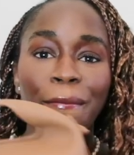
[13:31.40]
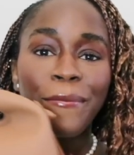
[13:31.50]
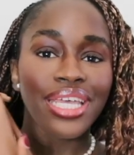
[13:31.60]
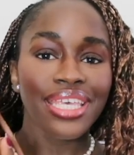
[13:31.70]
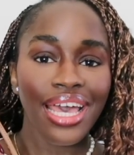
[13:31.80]

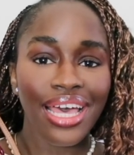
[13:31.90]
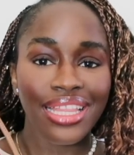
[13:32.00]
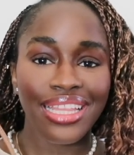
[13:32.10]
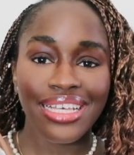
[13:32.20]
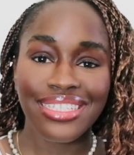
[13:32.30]
But yeah,
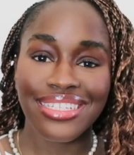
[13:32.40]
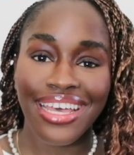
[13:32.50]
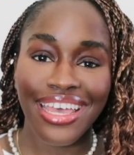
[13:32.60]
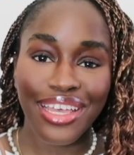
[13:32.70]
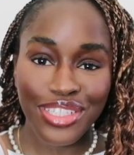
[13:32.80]
that's the
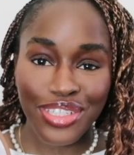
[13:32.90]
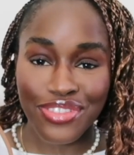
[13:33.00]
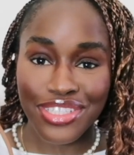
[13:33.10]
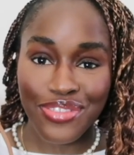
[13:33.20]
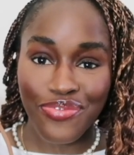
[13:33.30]
end
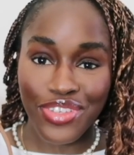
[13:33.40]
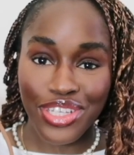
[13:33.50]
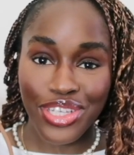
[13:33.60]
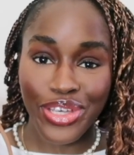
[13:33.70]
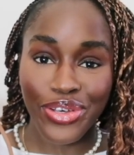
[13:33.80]
of this
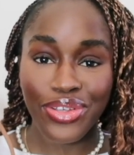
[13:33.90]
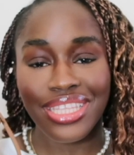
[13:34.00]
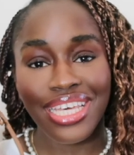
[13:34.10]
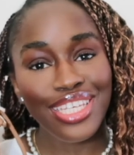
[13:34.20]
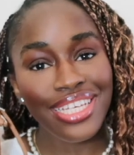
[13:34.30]
video.
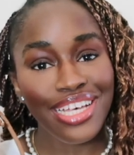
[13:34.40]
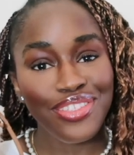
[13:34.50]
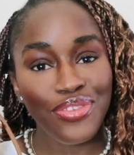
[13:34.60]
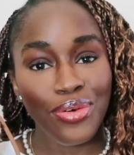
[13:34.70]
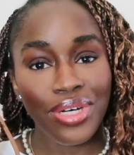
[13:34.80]
Thank you guys
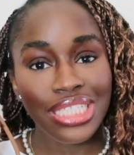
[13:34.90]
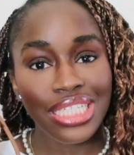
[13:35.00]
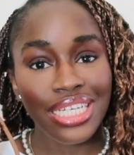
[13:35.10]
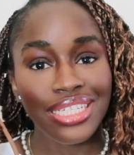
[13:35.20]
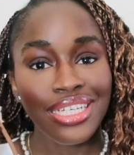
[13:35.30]
for
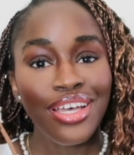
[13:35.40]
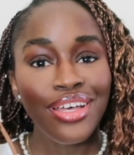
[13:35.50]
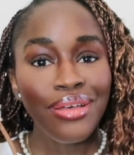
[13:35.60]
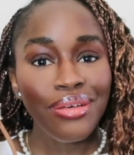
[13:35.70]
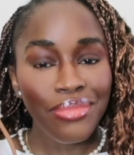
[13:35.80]
watching.
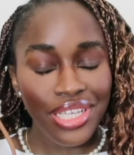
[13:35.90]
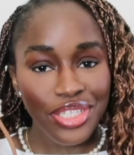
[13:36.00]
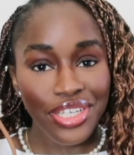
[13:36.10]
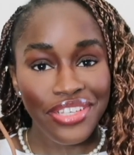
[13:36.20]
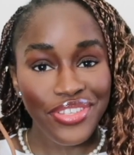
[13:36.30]
Make
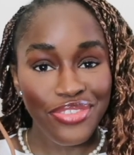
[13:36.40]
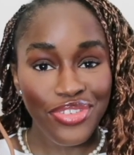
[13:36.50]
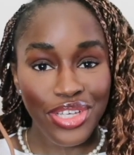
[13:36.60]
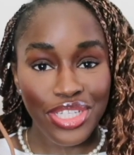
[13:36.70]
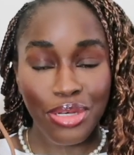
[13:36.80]
sure you give this
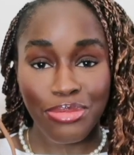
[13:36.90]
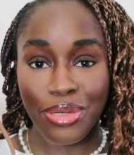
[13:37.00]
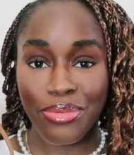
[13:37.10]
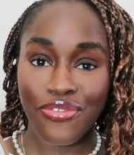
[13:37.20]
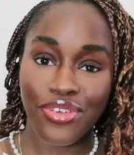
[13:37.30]
video a thumbs
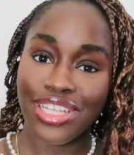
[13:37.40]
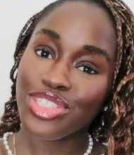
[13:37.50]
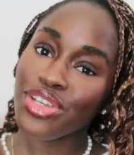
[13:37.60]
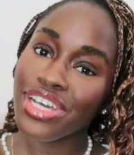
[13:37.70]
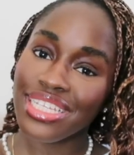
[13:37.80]
up if you
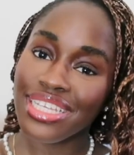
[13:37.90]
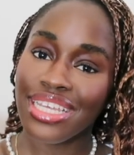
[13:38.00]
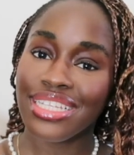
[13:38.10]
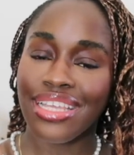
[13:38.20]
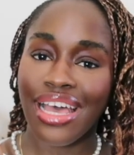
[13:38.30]
enjoyed
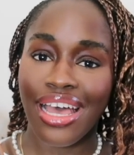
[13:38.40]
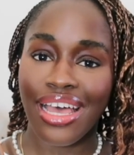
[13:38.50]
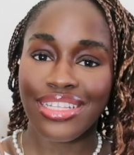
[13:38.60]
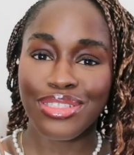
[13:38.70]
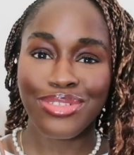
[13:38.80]
it,
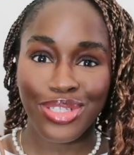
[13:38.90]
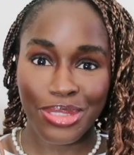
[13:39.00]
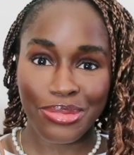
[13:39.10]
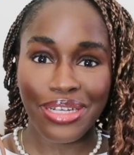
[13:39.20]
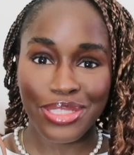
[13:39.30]
and
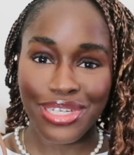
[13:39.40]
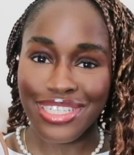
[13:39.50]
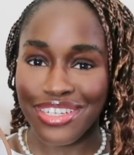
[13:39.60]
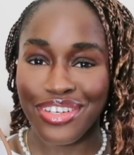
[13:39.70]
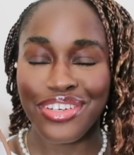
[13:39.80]
subscribe to my
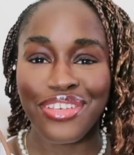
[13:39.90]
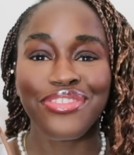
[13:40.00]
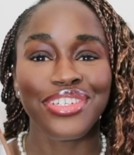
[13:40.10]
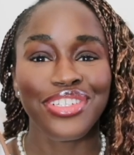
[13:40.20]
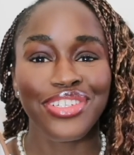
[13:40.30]
channel
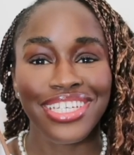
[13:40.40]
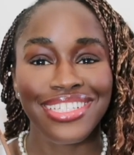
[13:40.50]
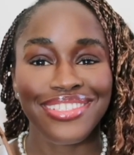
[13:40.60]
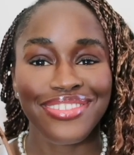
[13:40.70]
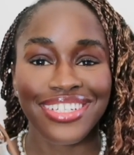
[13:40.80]
if you're not
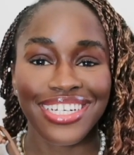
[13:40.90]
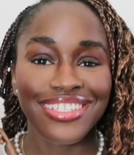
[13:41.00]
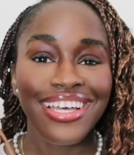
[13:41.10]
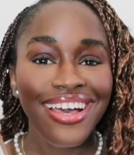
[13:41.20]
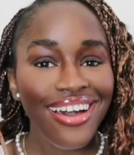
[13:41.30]
yet
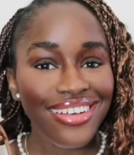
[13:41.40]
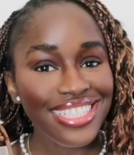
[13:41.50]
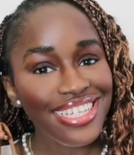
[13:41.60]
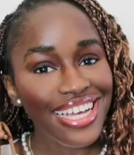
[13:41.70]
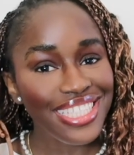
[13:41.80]
subscribed. I'll
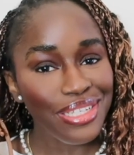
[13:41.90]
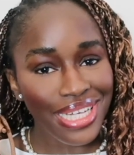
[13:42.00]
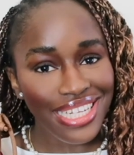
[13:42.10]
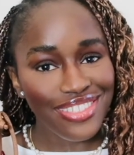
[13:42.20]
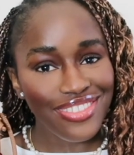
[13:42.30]
see you guys in
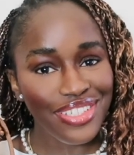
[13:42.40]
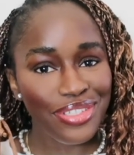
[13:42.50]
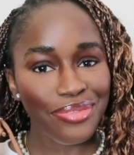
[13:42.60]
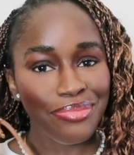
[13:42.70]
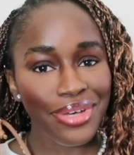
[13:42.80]
my next
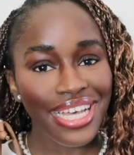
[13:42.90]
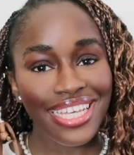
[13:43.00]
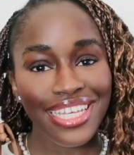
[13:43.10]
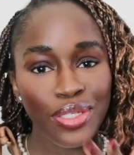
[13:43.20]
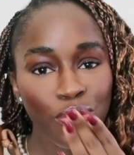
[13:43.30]
video.
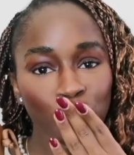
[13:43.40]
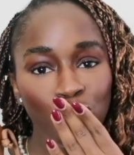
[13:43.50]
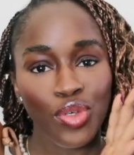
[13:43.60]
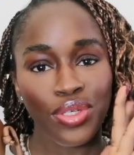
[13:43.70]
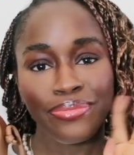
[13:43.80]

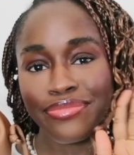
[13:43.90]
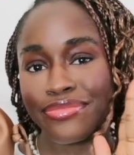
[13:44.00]
Bye.